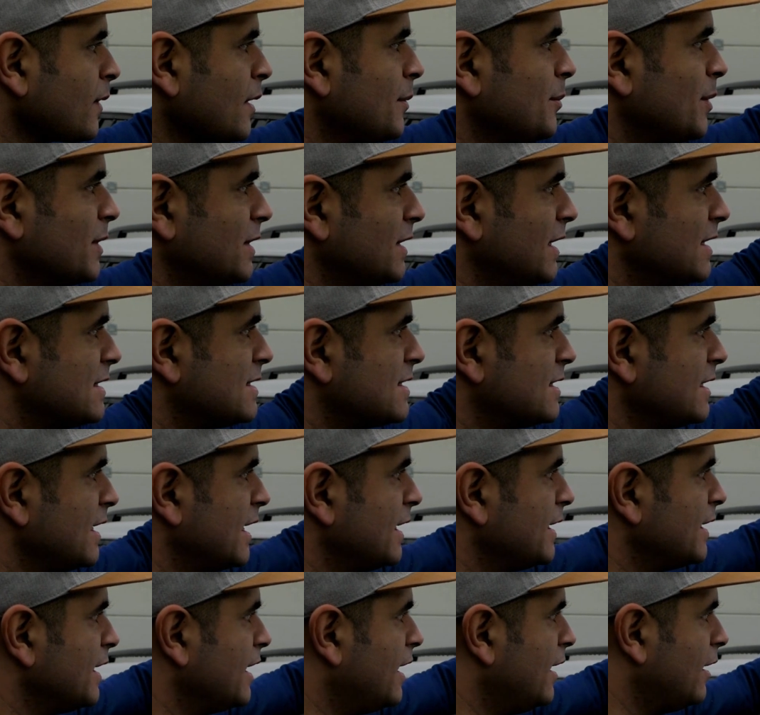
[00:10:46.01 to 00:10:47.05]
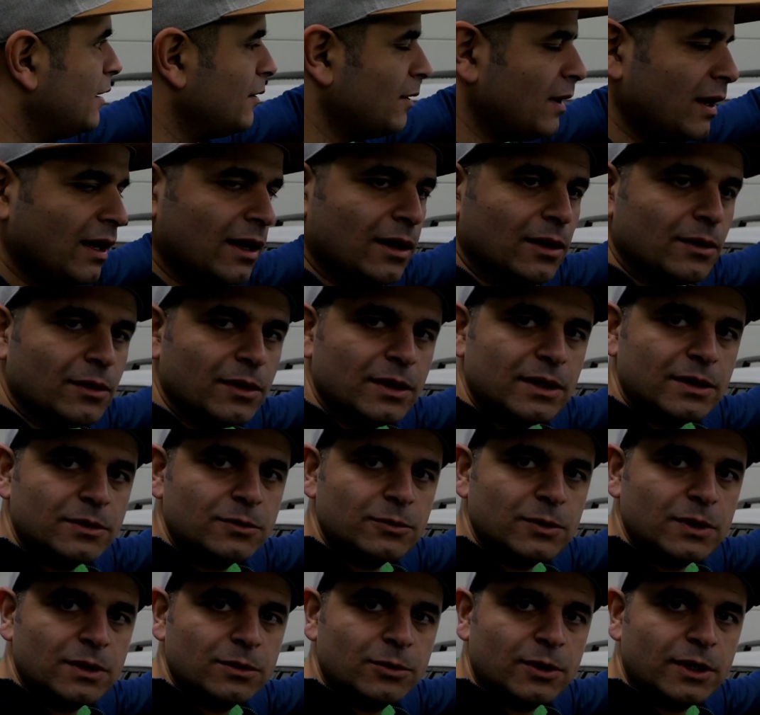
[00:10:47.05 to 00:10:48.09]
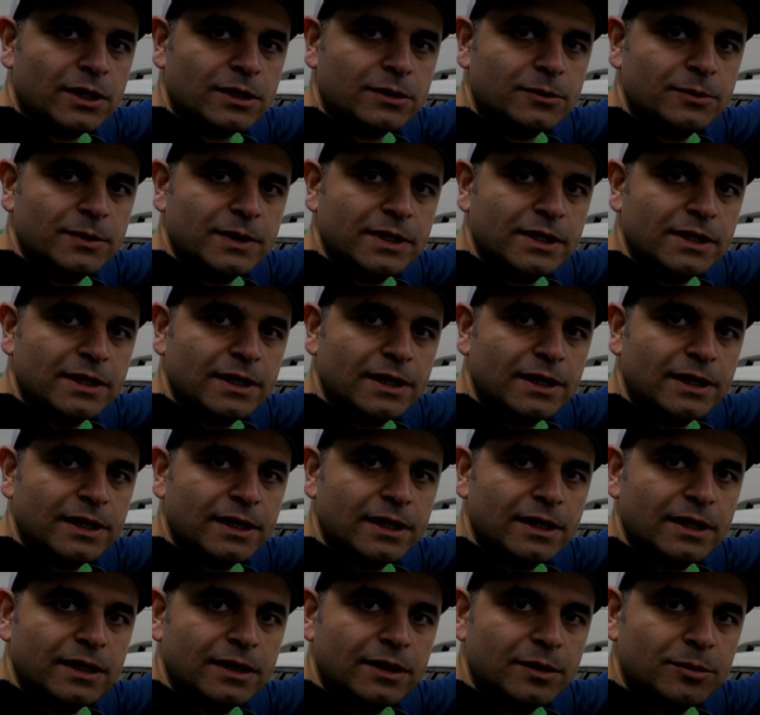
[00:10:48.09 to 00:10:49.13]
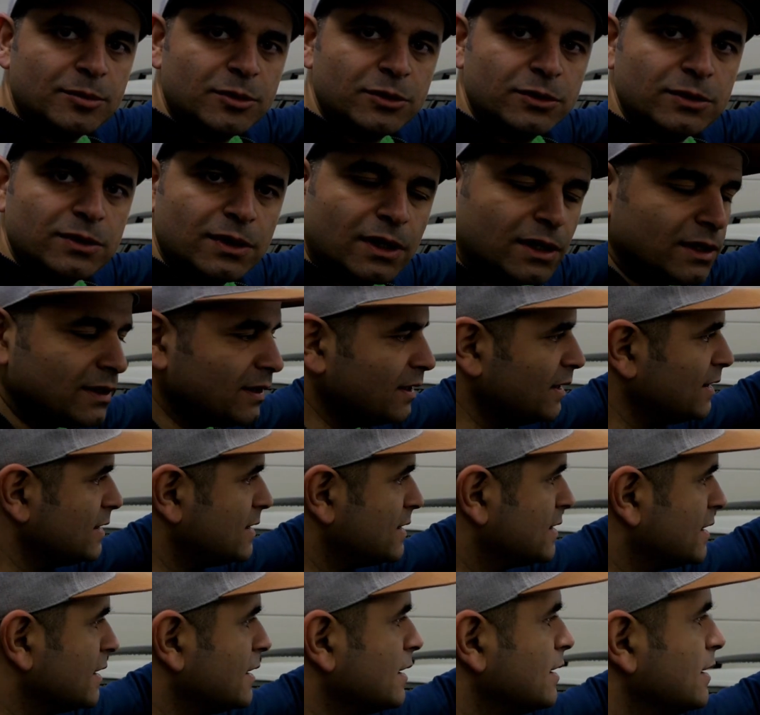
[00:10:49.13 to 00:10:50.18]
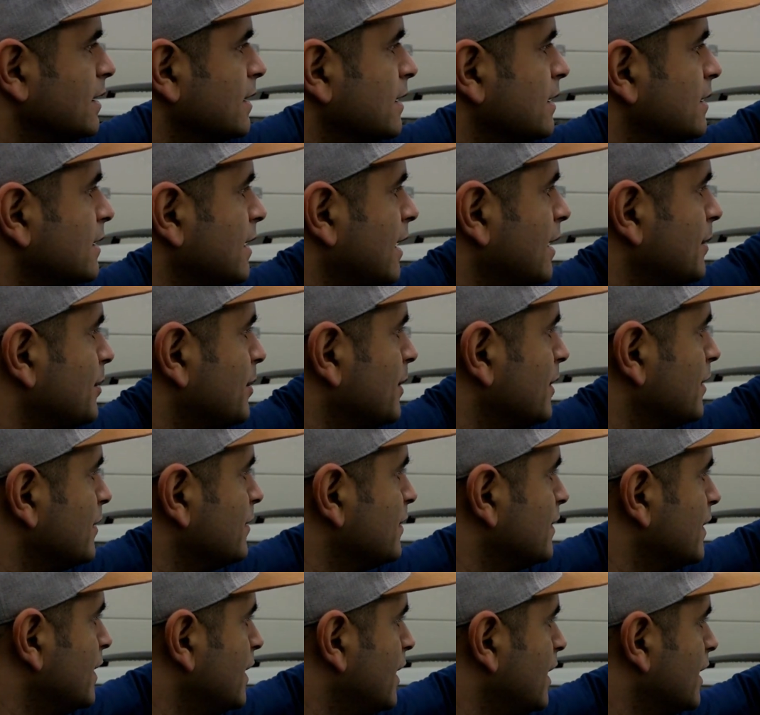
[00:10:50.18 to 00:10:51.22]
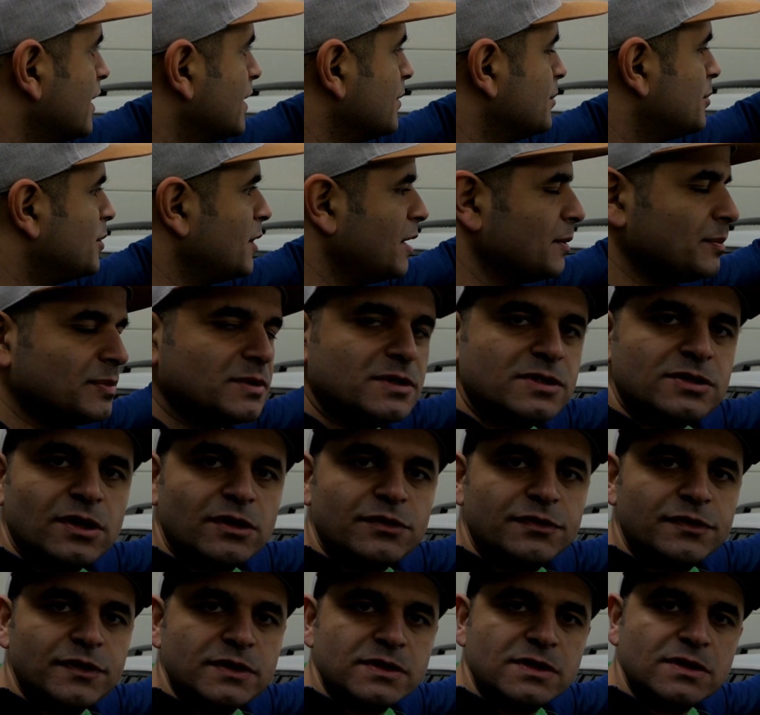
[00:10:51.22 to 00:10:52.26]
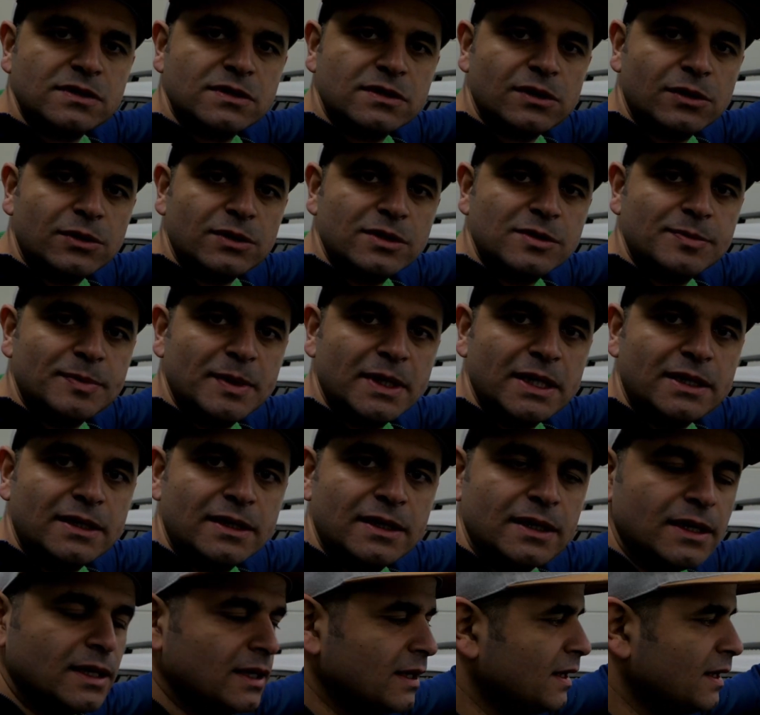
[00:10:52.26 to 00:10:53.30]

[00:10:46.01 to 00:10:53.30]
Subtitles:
But let's see anyhow how it will work with the Bruhl on this type of unprepped surface, so to speak.